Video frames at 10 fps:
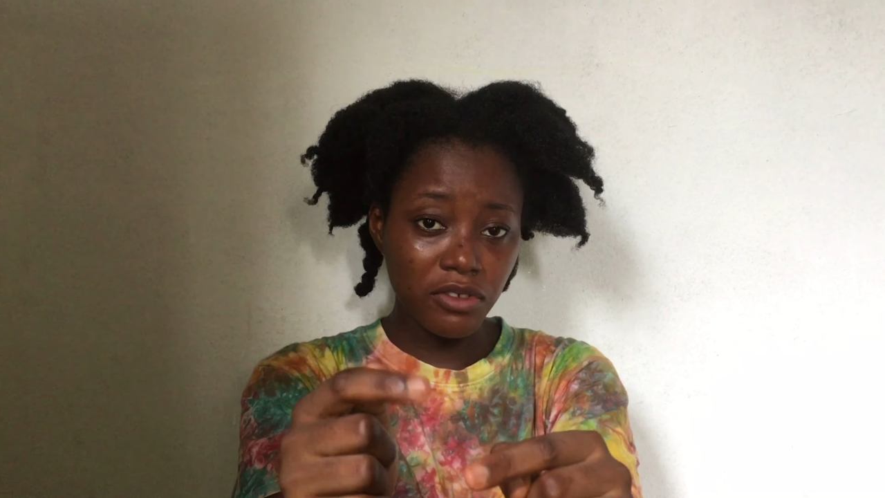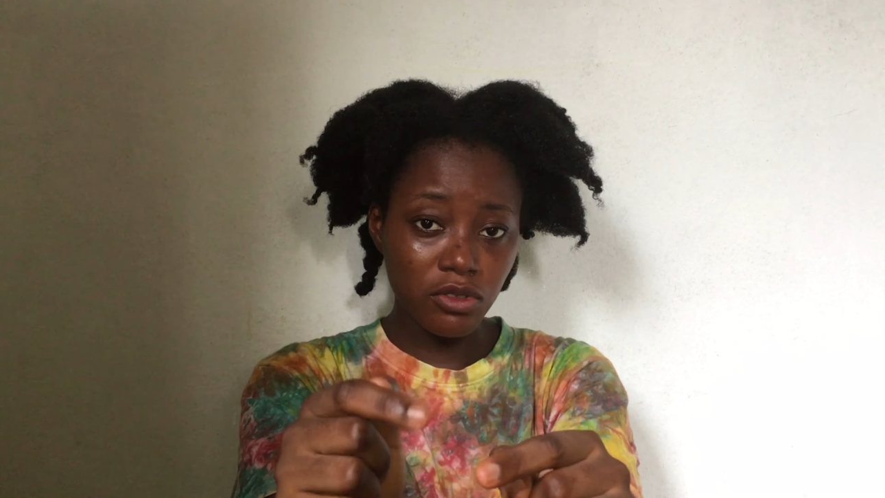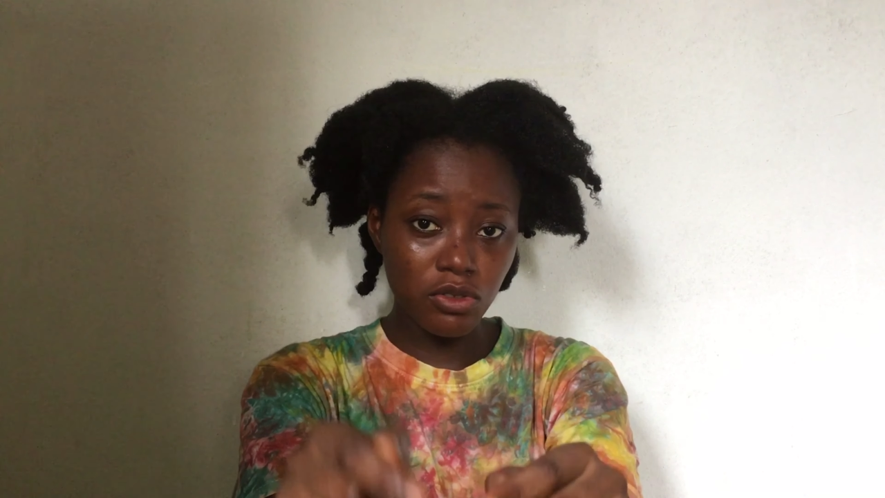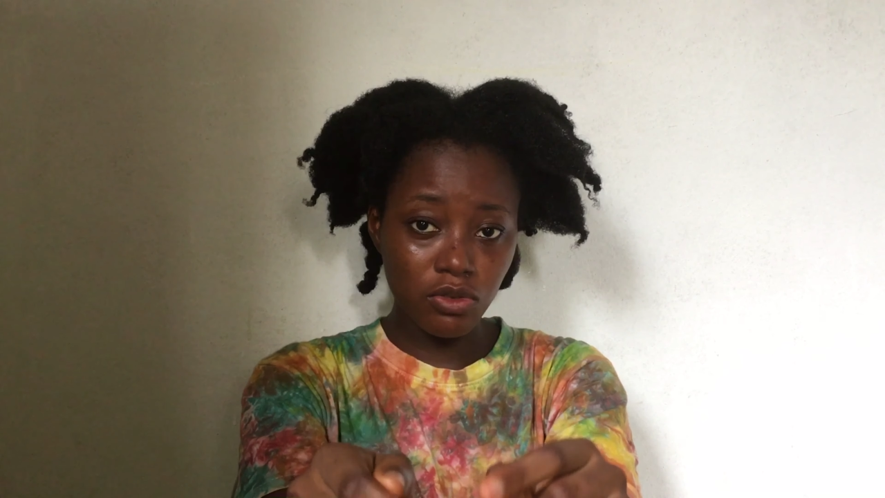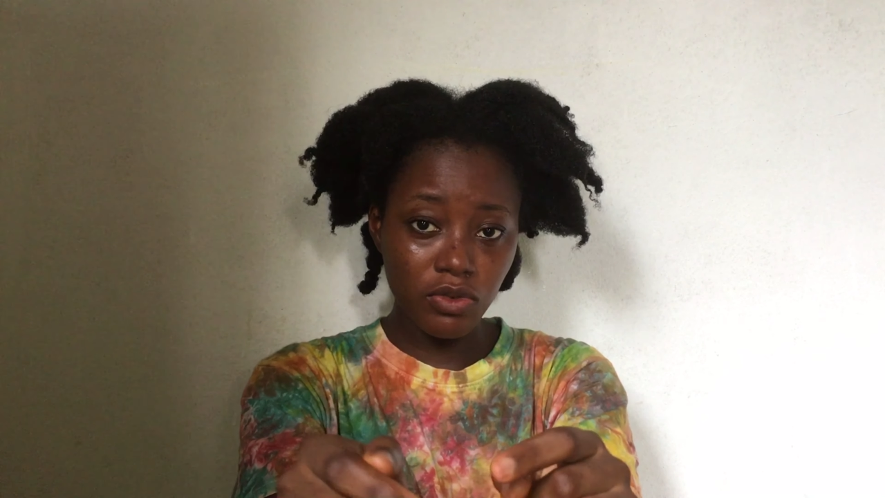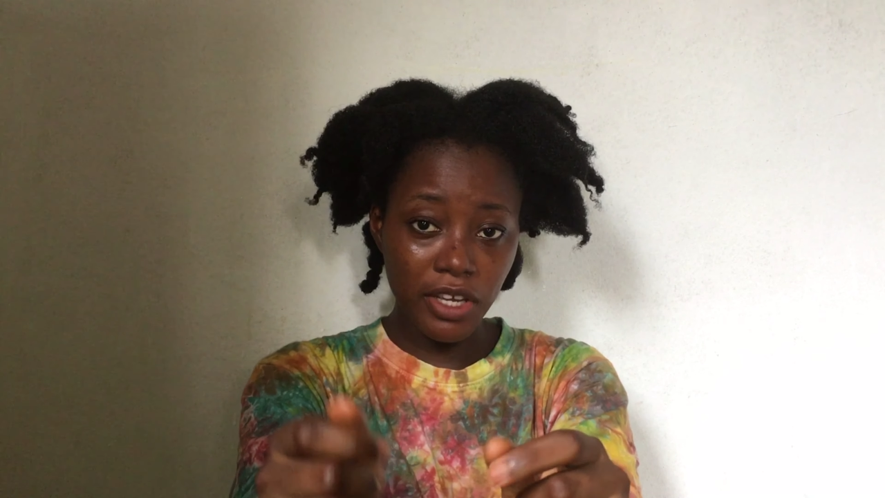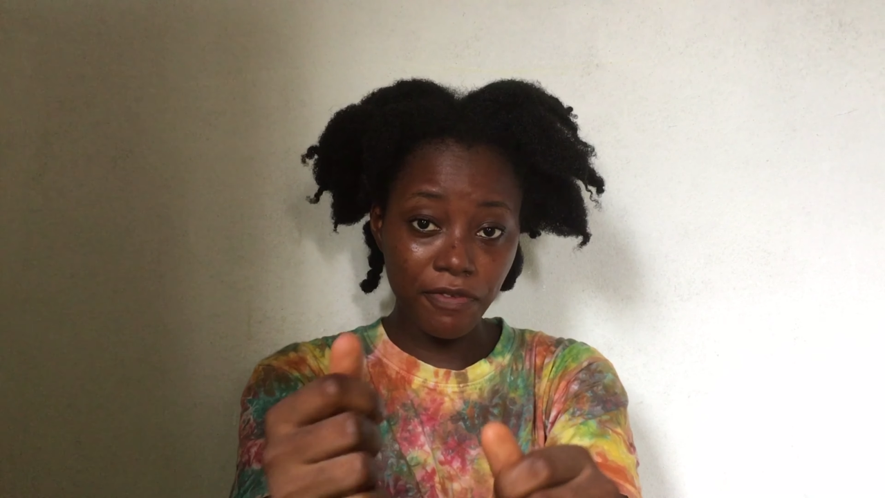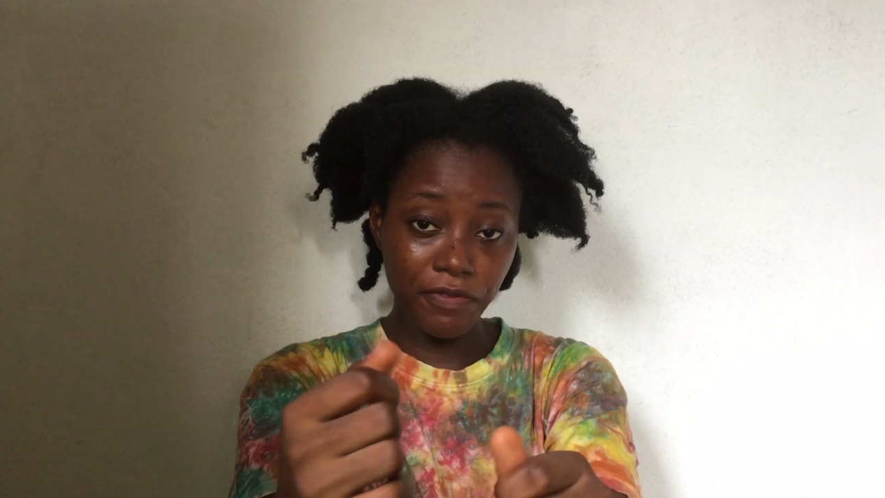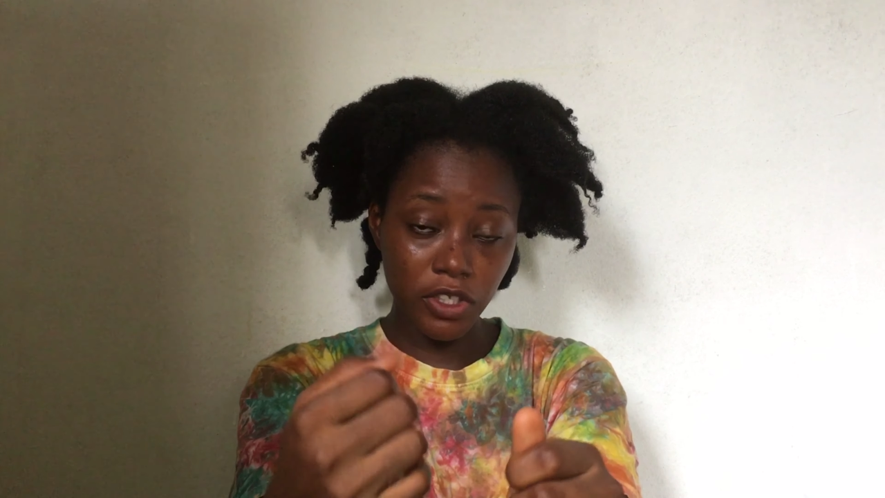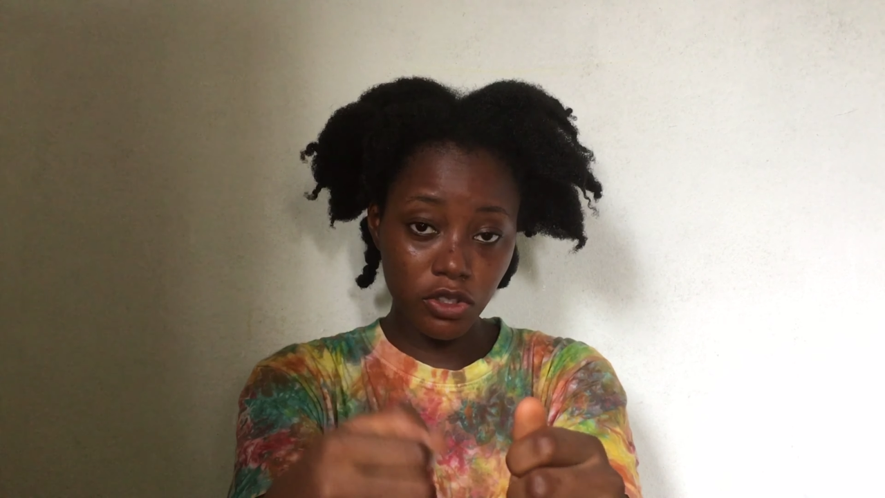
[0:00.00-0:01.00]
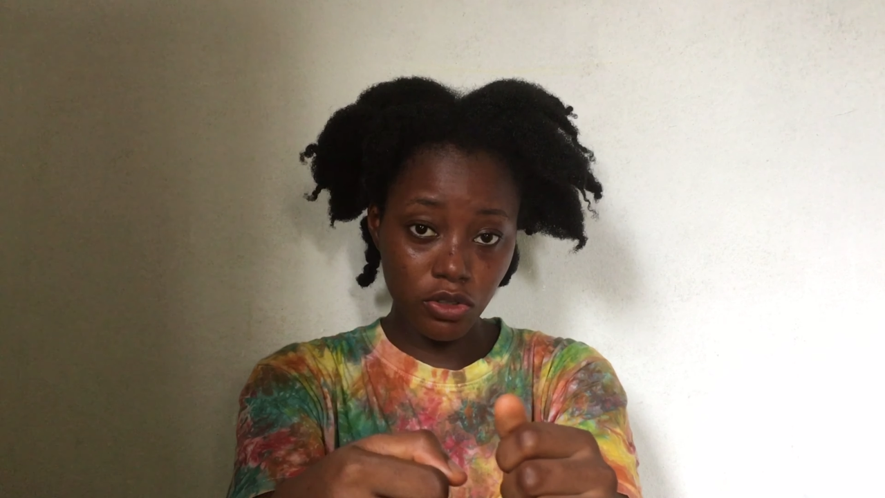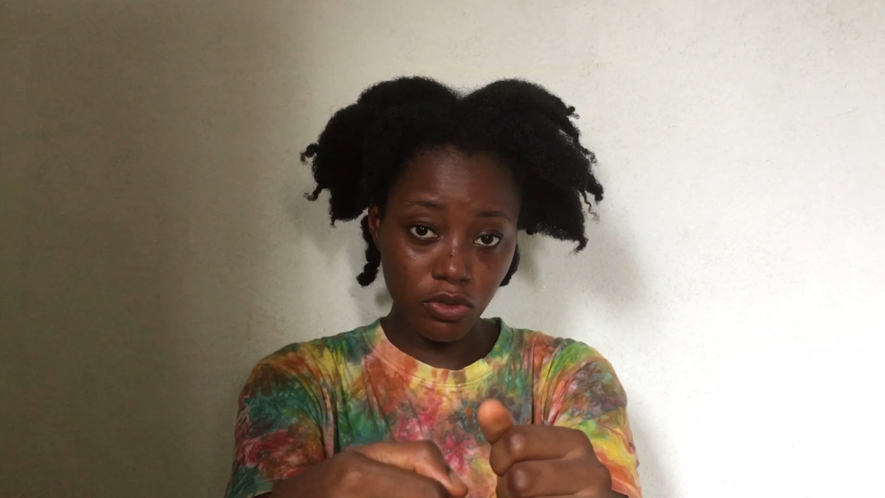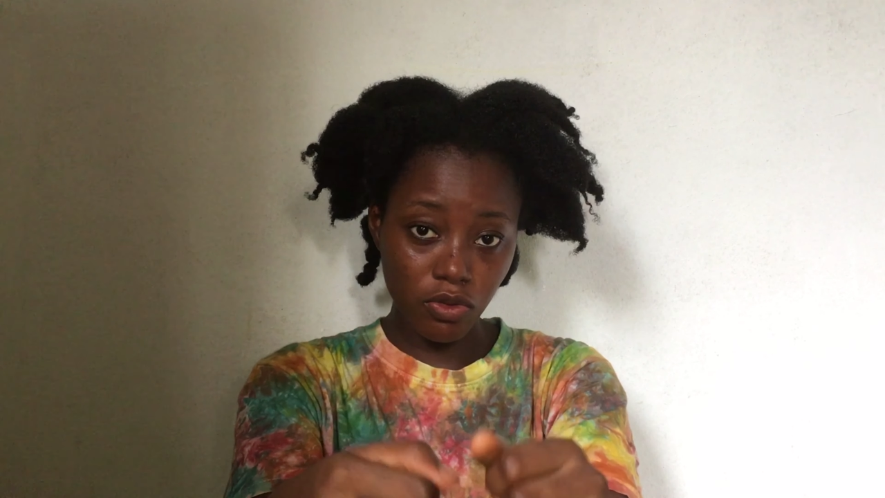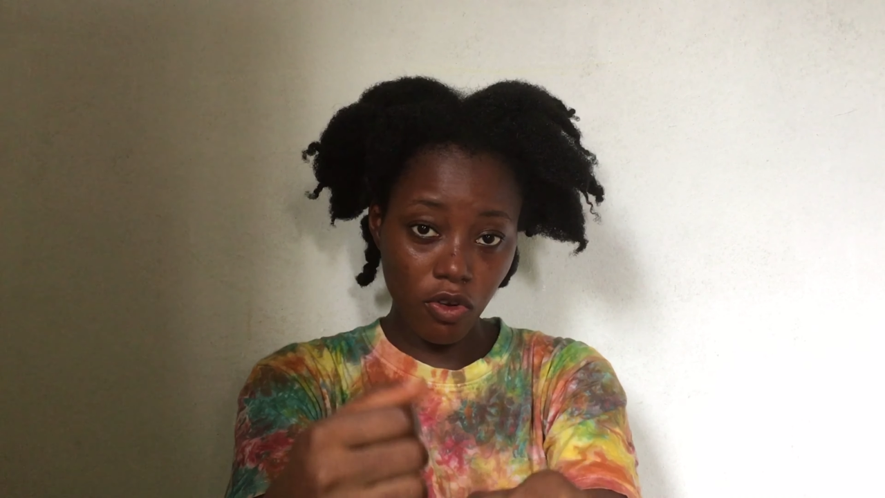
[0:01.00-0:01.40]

to do a video